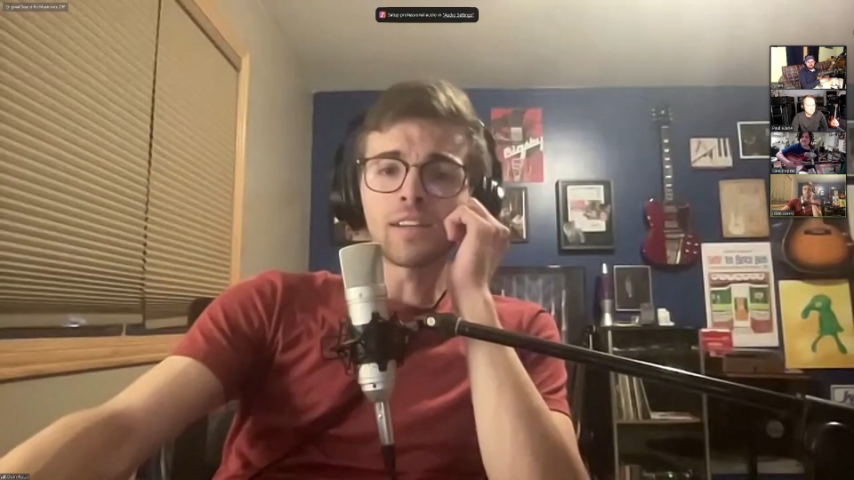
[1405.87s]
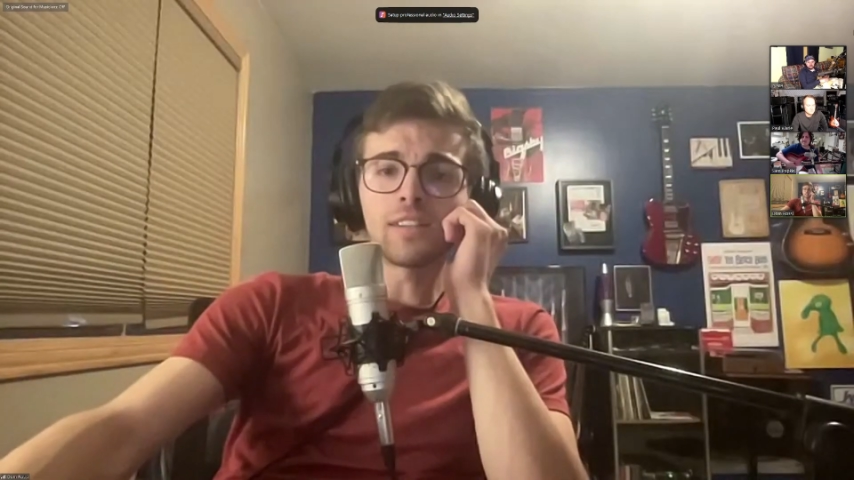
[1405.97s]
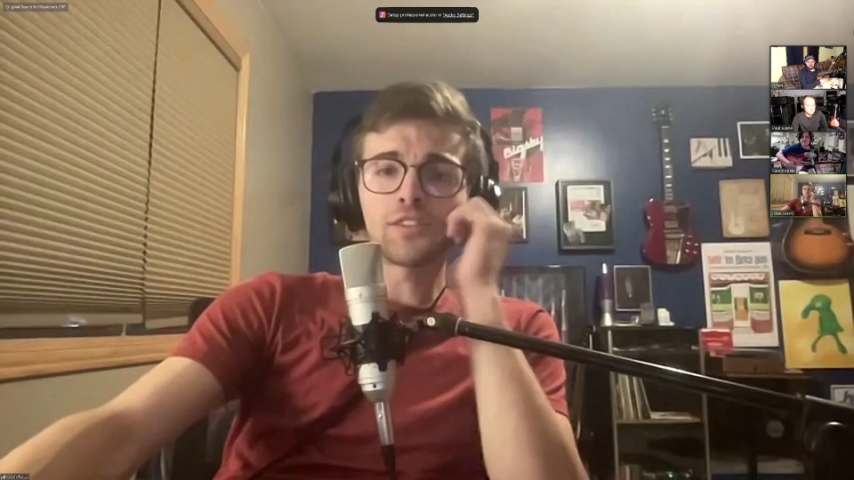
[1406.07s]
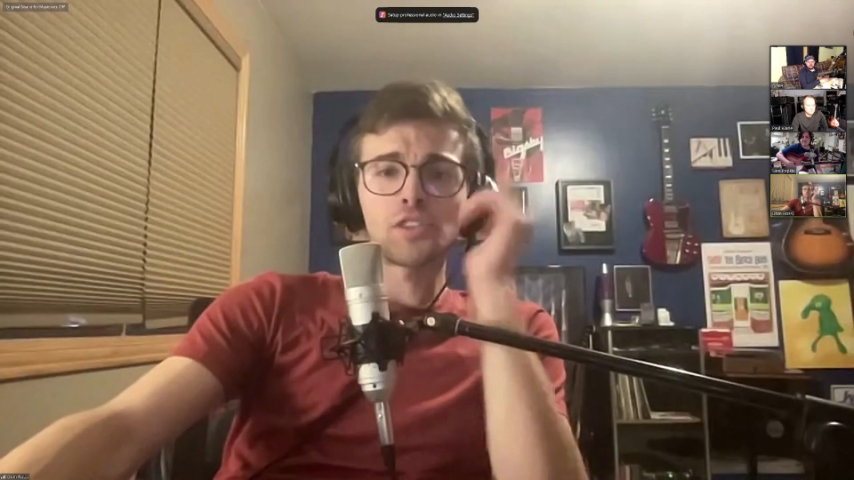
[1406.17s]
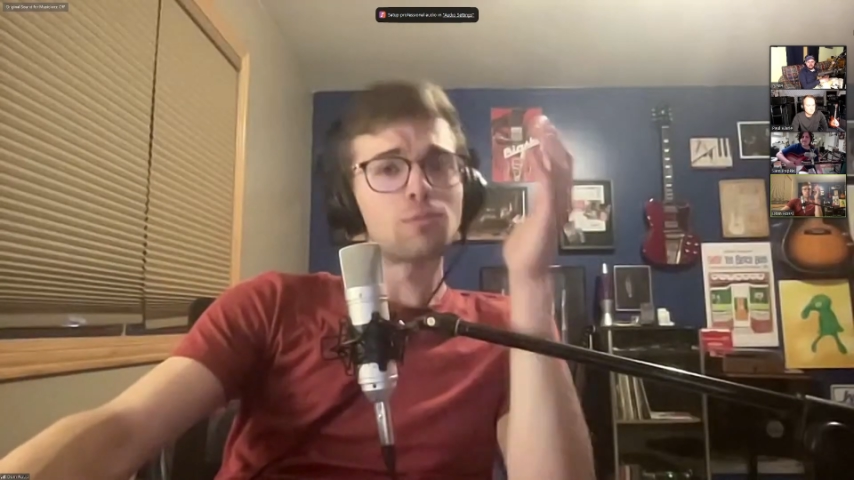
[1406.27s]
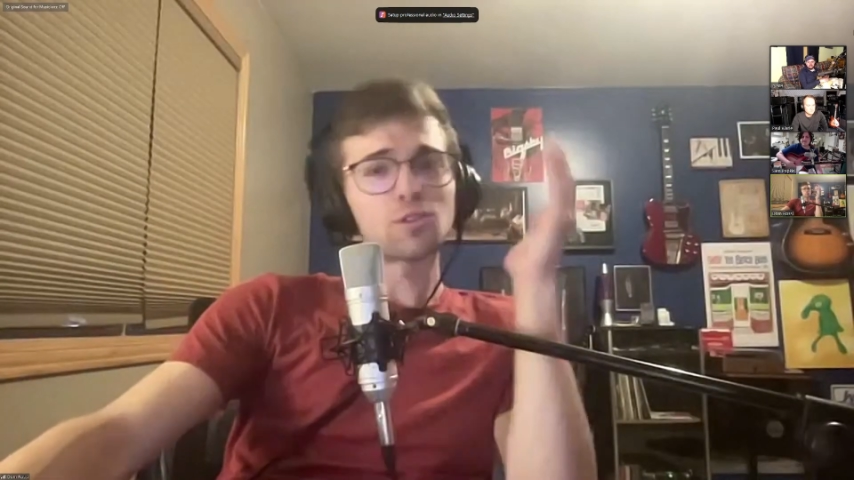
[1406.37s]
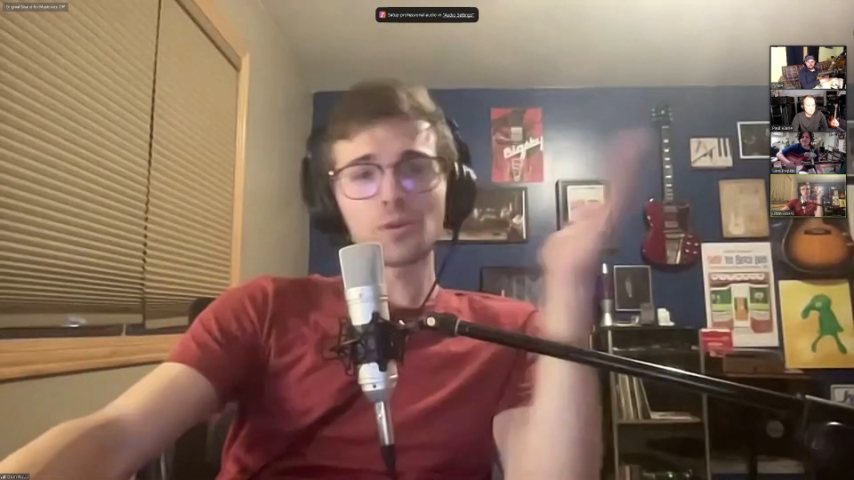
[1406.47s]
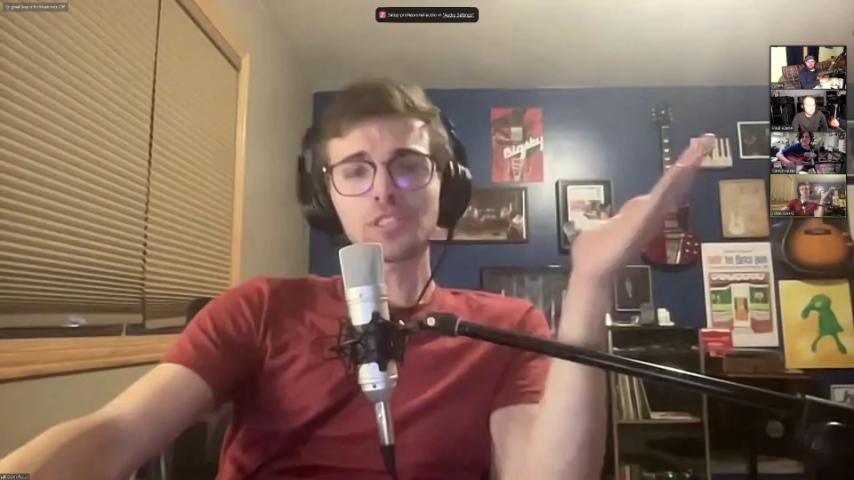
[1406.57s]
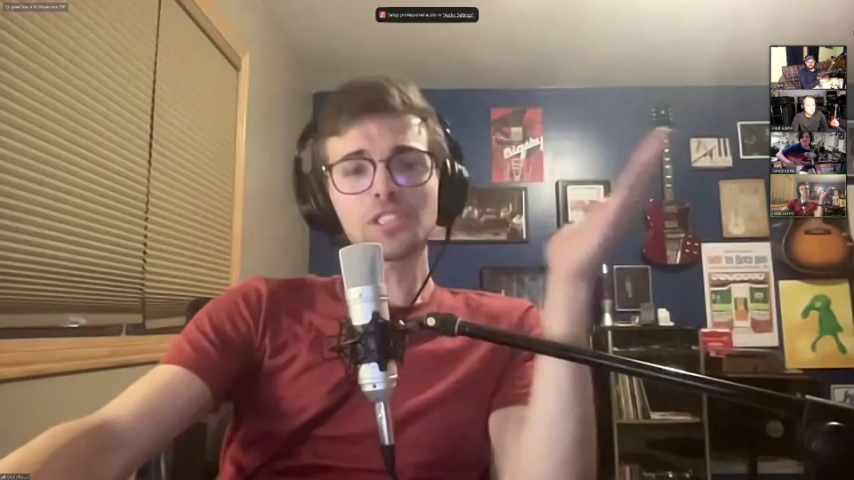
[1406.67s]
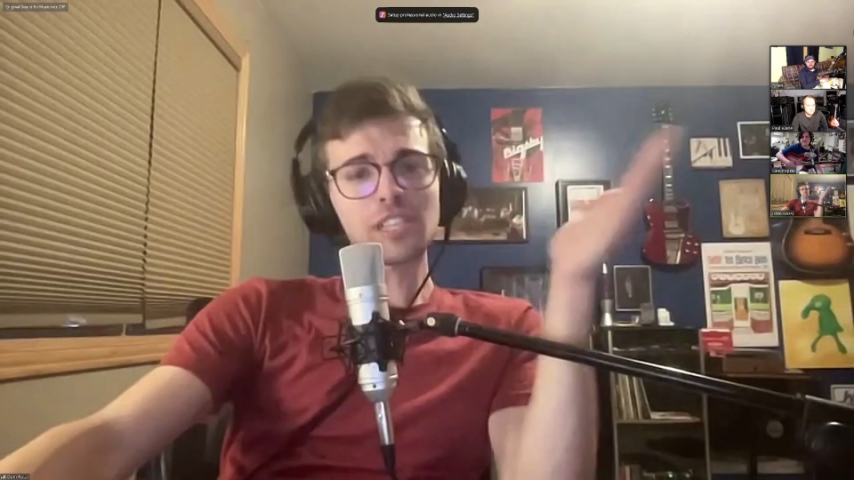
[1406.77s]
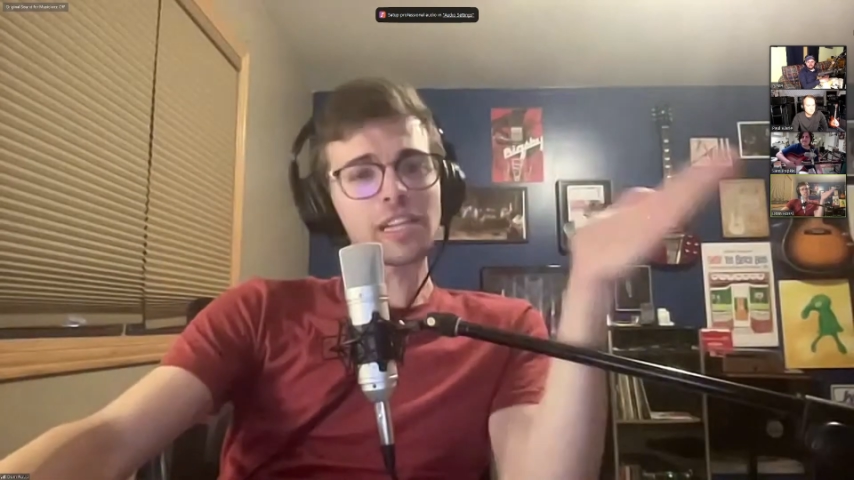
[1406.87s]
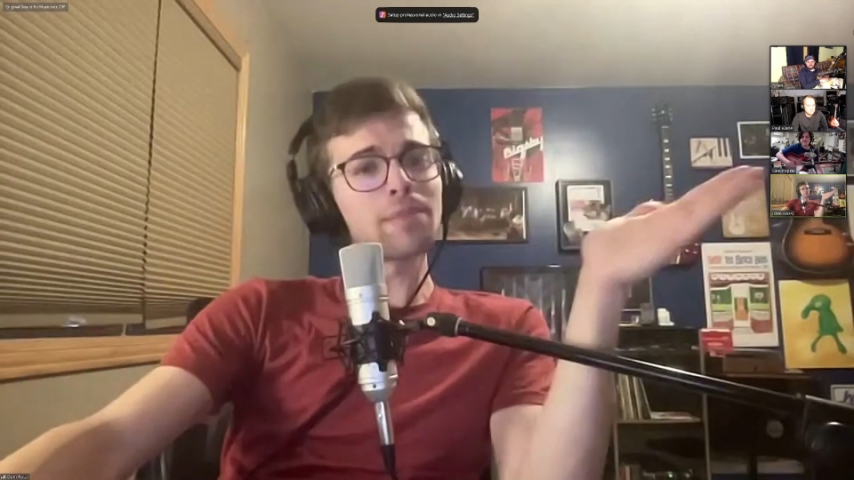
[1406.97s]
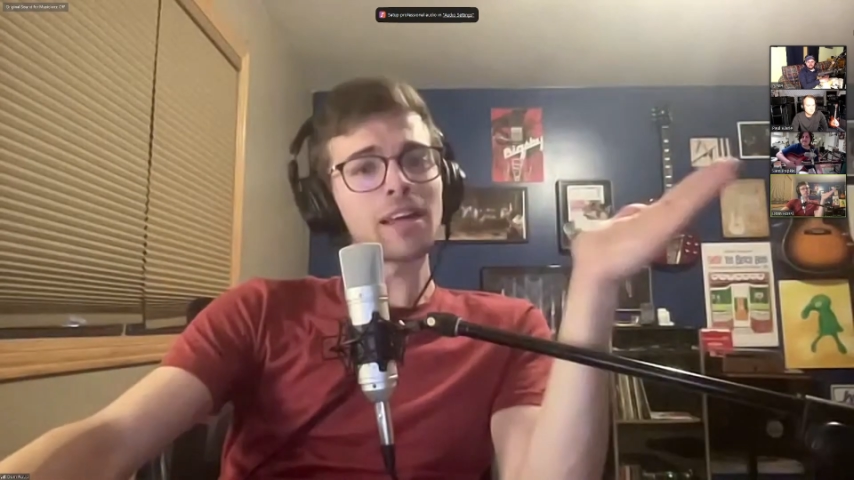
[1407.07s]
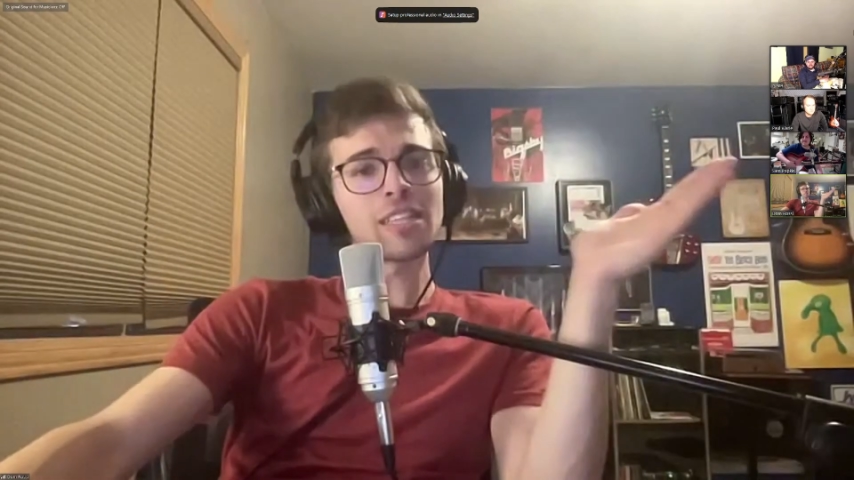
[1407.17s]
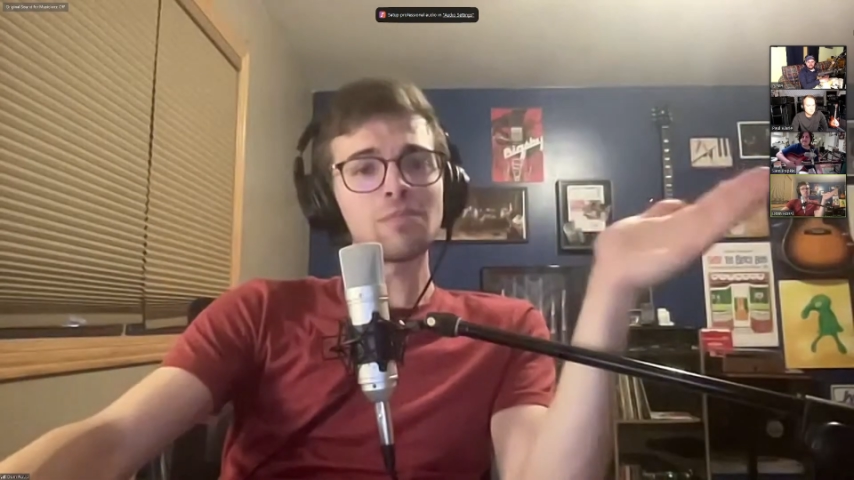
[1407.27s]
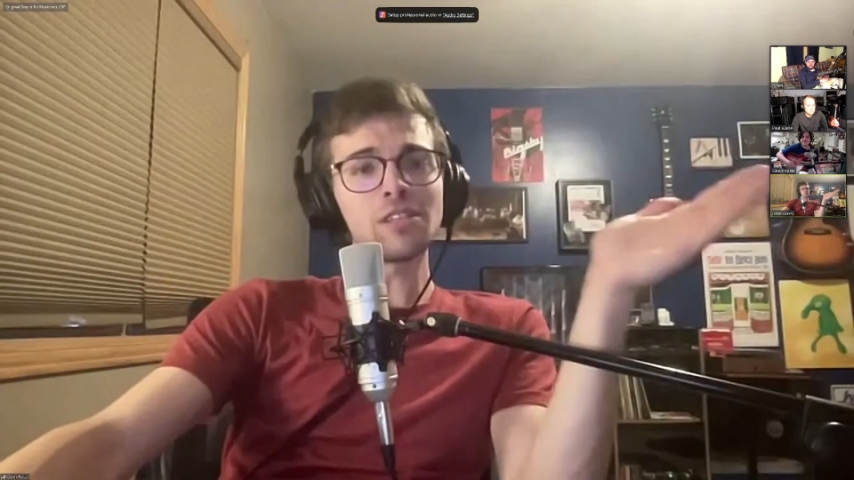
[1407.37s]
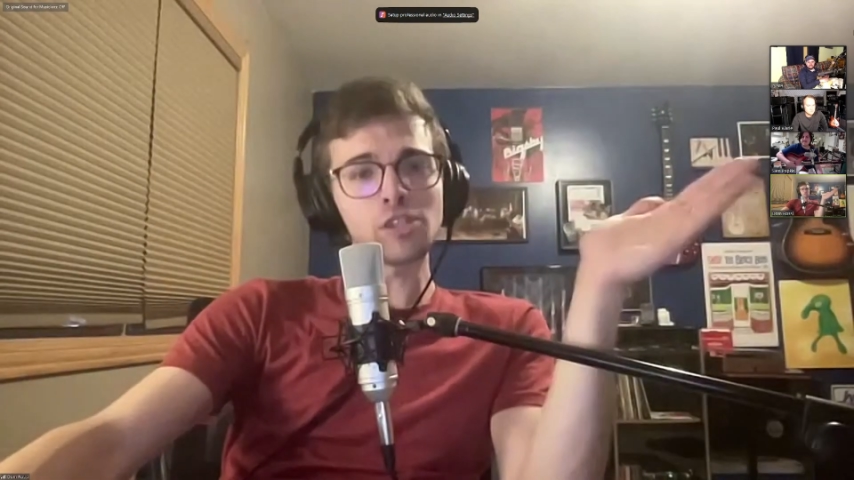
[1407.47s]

some sources claim that to be